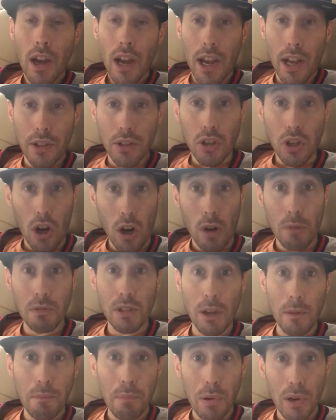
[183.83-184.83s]
in
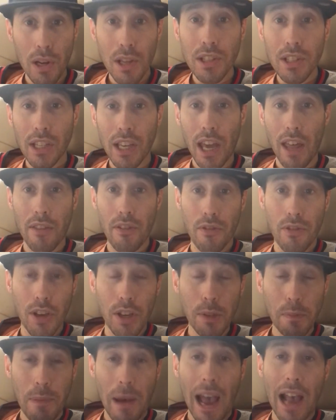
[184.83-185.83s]
terms of putting together
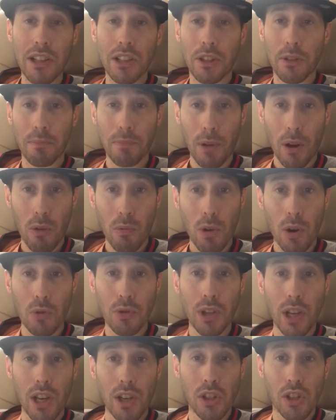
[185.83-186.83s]
this basketball
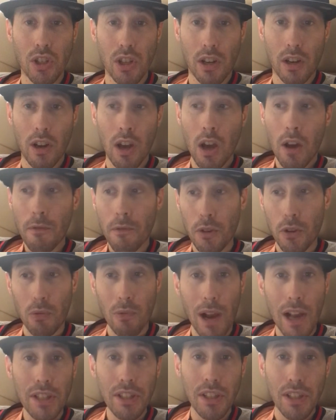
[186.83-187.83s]
rotation for the
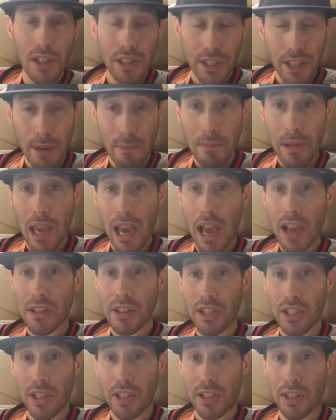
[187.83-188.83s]
rest of this NBA
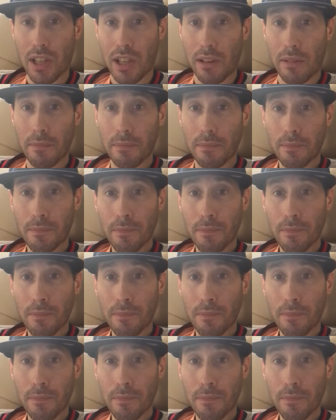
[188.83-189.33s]
season.